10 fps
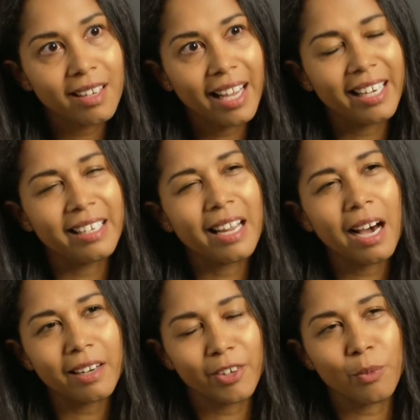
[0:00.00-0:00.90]
and
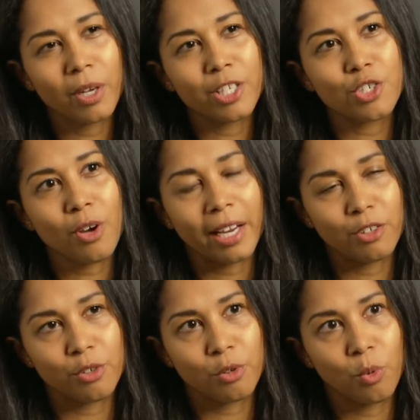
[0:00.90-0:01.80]
not everyone is trying
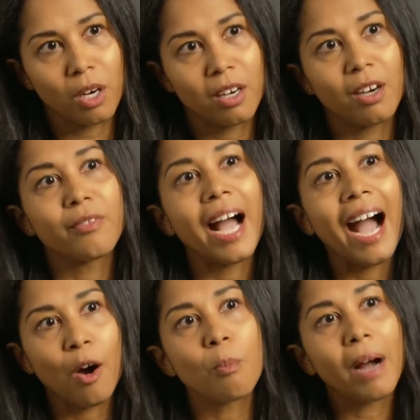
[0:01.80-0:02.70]
to do the work of
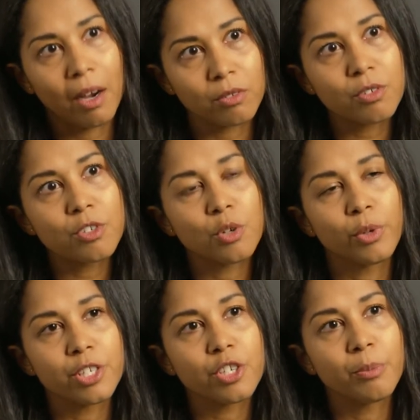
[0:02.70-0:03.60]
outbound to
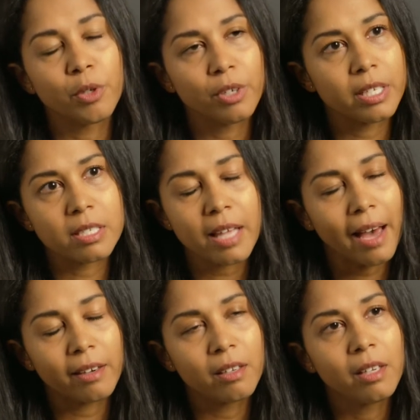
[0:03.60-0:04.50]
reach communities
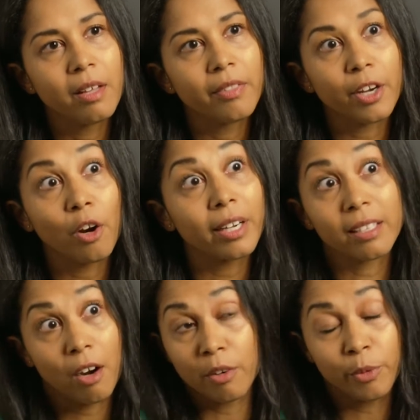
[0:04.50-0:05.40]
that, that aren't,
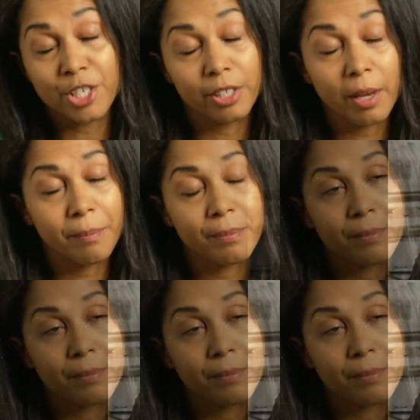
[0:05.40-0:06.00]
aren't reaching them.